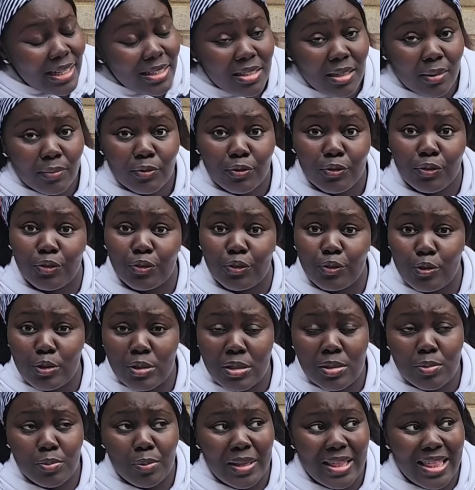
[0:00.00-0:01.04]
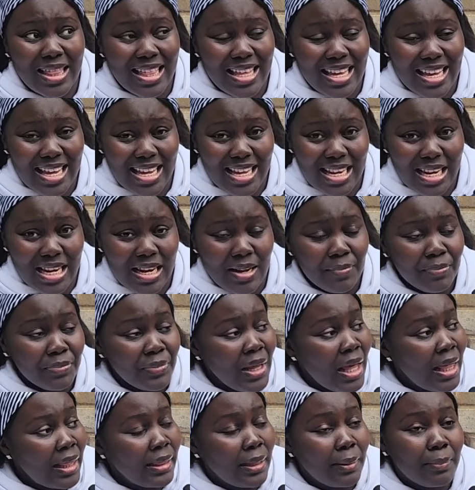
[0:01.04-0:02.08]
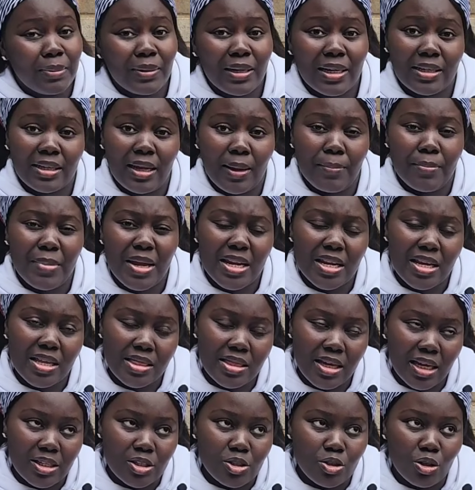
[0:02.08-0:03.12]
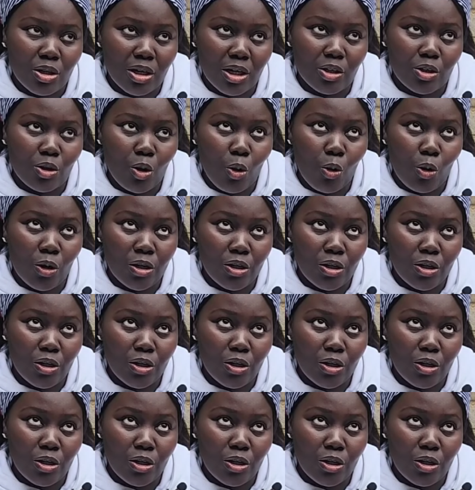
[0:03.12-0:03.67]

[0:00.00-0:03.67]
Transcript: has some fruits within the blender, meaning that you can